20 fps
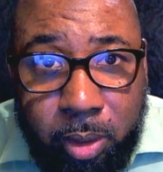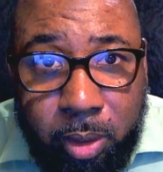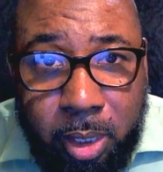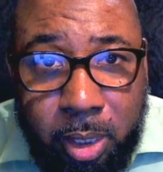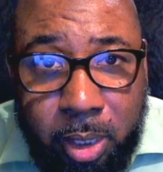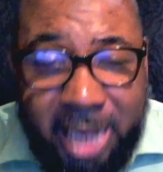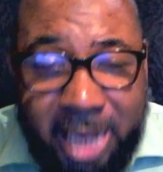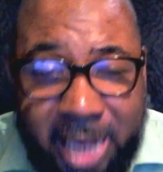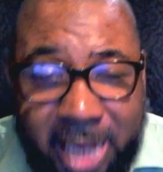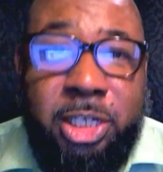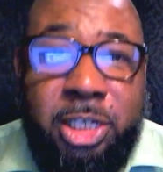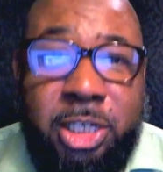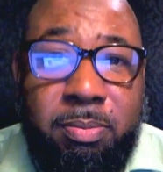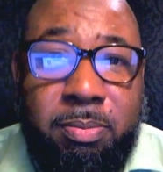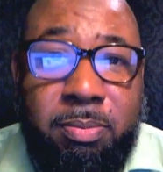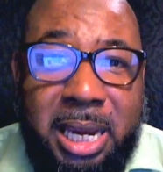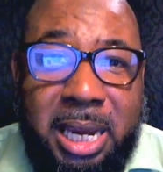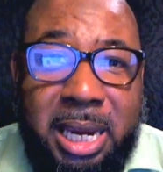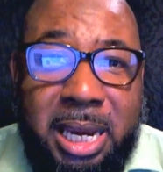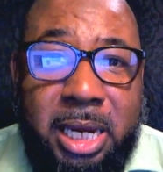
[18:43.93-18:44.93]
It just
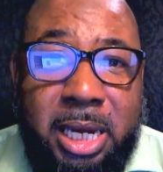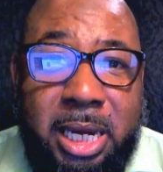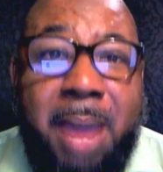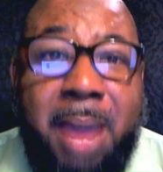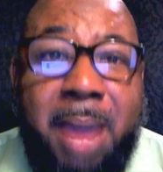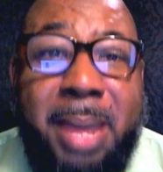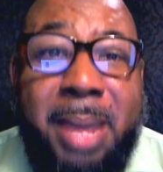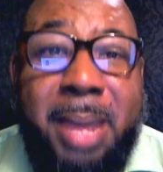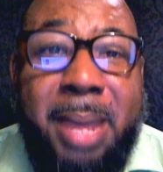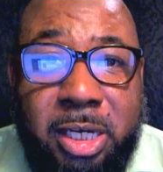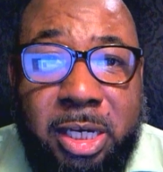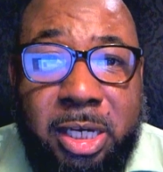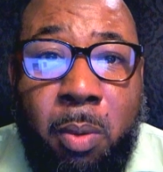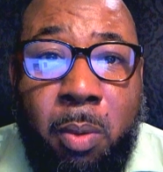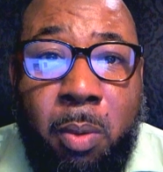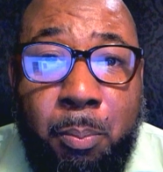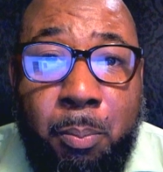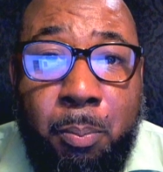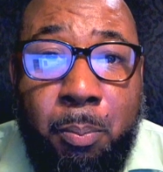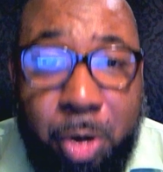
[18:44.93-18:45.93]
mean they meant to
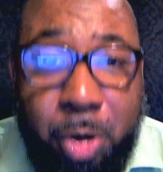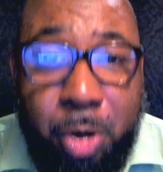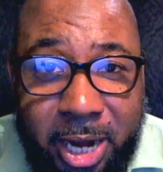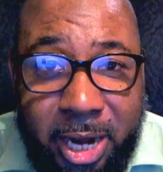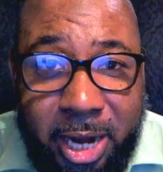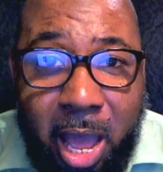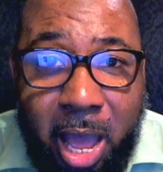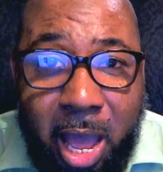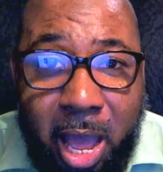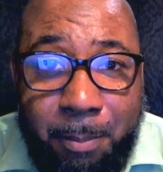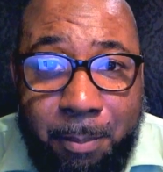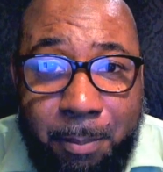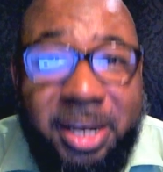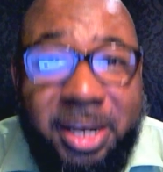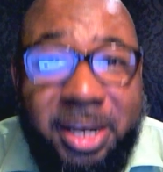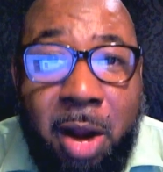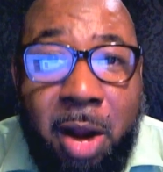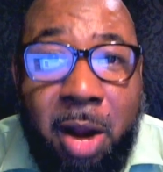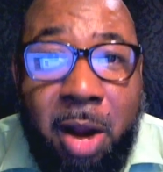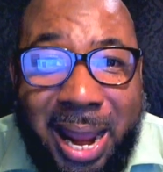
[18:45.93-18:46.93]
put it out, but
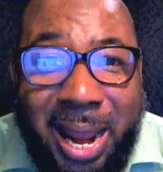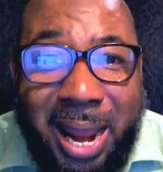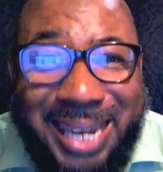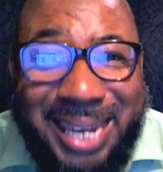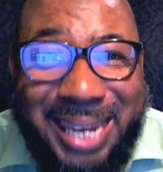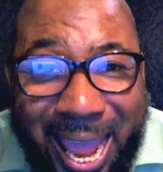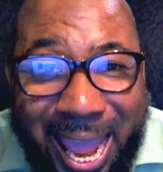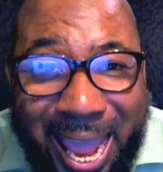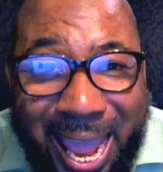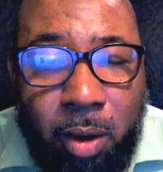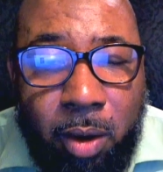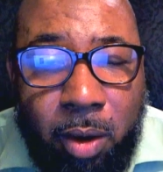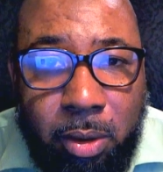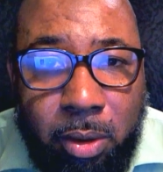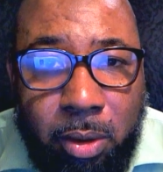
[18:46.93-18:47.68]
not right now.